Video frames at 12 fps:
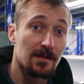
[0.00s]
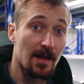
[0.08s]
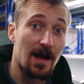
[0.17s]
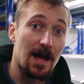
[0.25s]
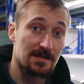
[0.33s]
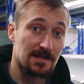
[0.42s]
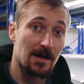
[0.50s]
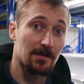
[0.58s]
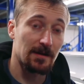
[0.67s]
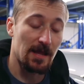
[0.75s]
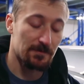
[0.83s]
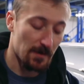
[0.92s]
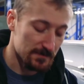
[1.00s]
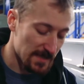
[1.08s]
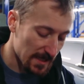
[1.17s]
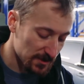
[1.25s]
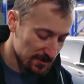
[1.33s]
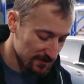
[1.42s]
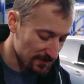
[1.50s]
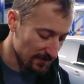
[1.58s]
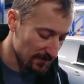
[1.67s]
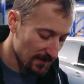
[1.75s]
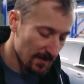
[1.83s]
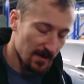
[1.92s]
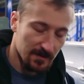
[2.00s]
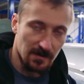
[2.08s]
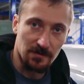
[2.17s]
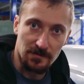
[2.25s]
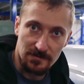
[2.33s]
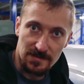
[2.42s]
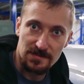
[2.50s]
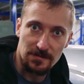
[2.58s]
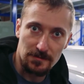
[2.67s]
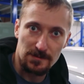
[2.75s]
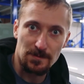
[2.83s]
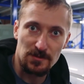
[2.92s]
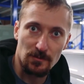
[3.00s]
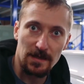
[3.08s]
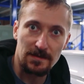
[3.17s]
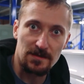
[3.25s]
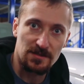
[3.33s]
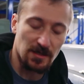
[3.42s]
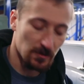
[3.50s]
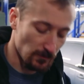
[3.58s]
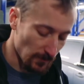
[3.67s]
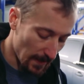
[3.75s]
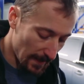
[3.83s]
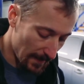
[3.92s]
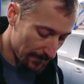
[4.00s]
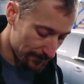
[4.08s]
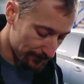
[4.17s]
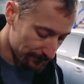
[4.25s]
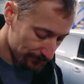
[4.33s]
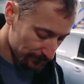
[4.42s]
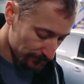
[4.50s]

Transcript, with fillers: like how to calculate the rotation and you know the distance between the two um,